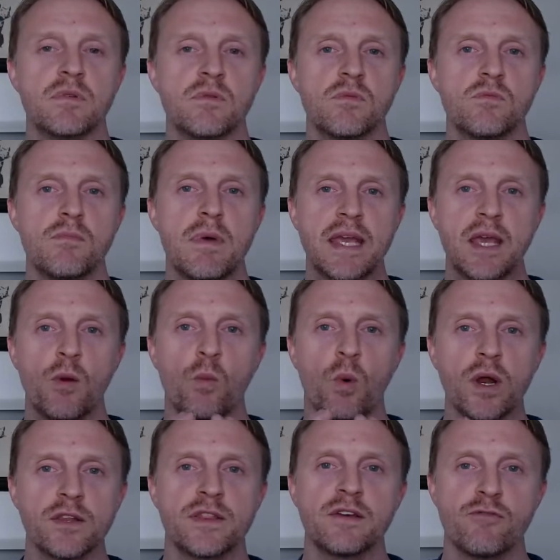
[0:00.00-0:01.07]
making one
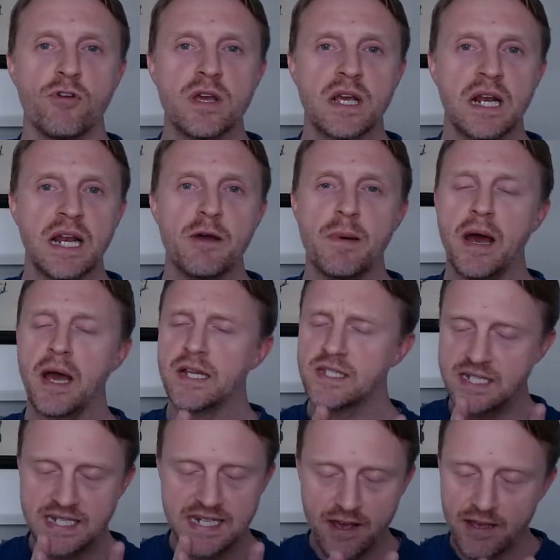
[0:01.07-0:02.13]
thing very clear about
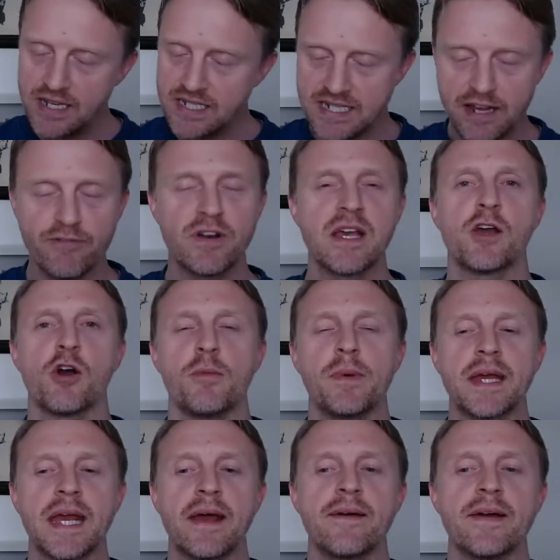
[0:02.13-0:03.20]
he's definitely a comic
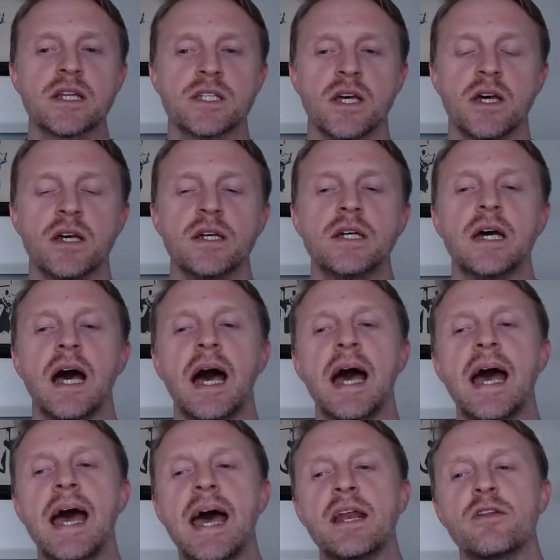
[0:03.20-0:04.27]
character,
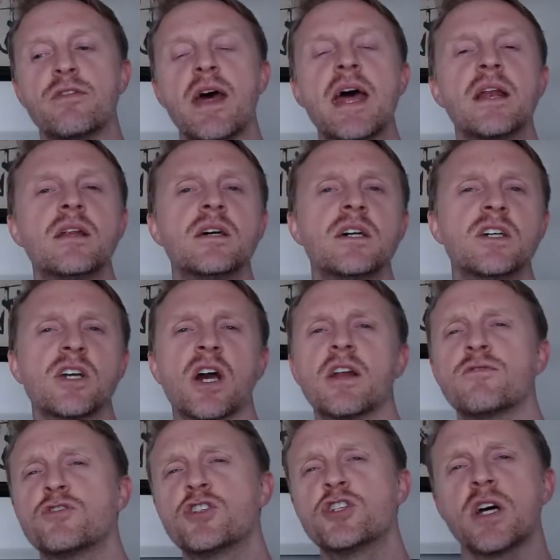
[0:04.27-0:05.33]
and then kind of
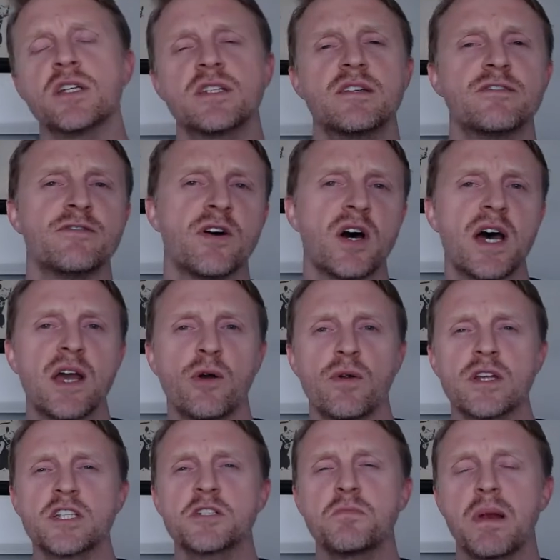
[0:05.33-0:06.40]
justifying or
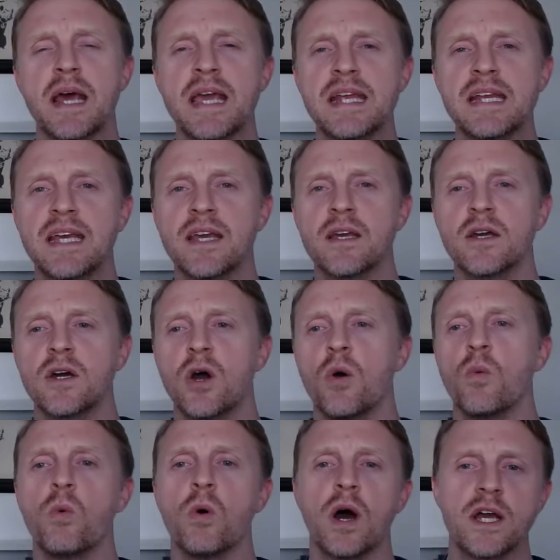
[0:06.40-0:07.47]
explaining
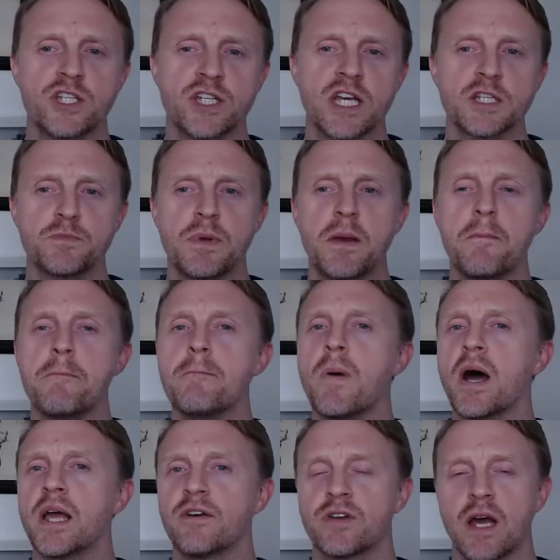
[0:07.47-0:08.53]
why Shakespeare might
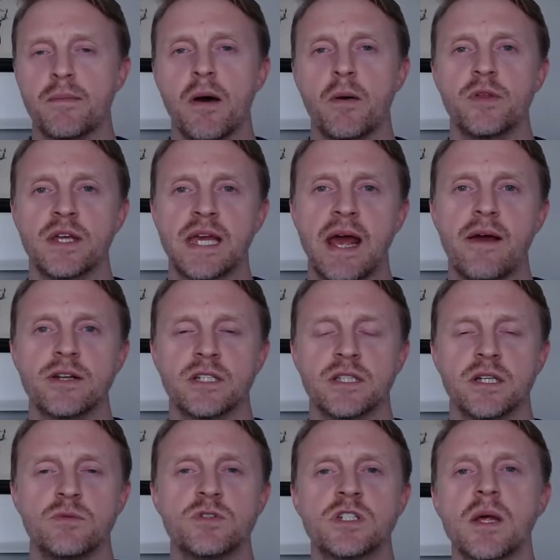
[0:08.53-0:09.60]
have come up with a character that
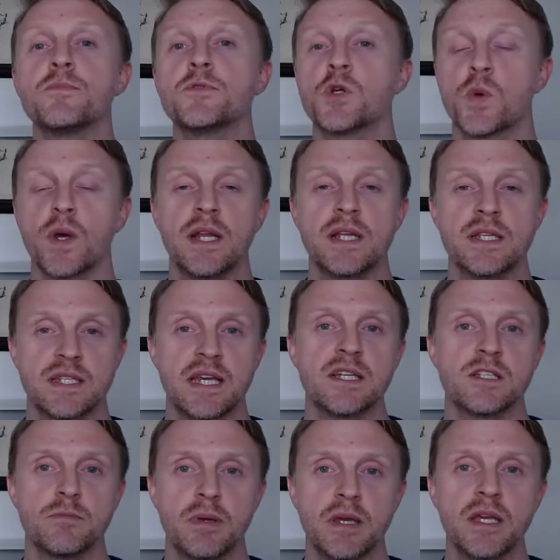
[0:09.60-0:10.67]
was subsequently seen to
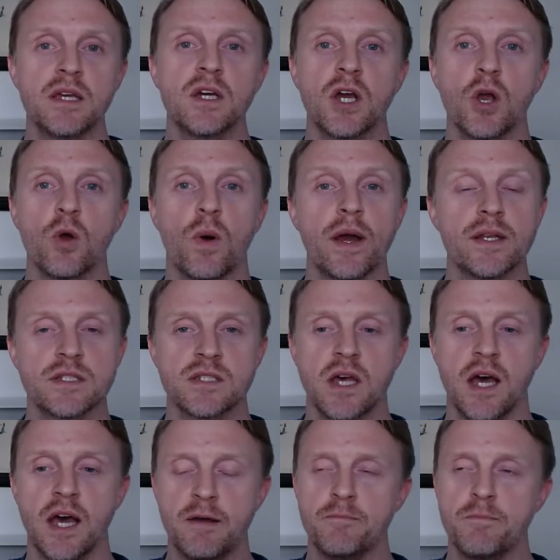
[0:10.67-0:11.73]
be quite
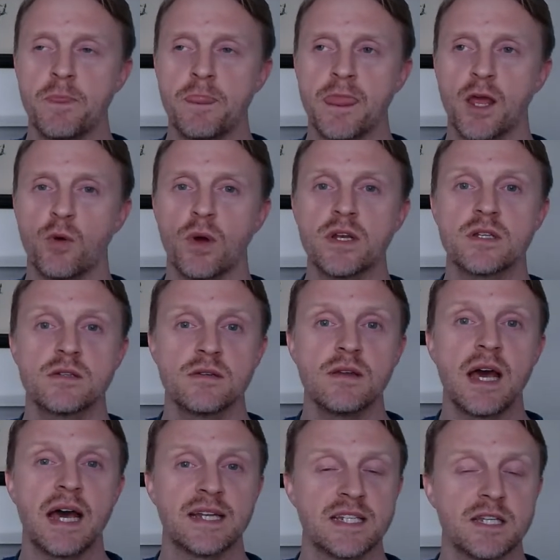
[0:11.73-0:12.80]

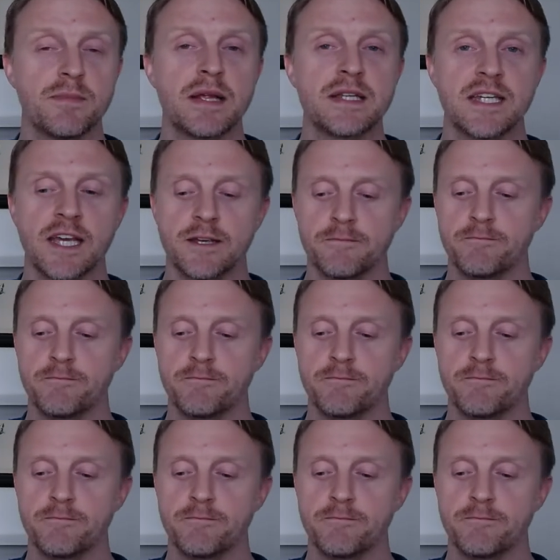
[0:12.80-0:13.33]
anti-Semitic.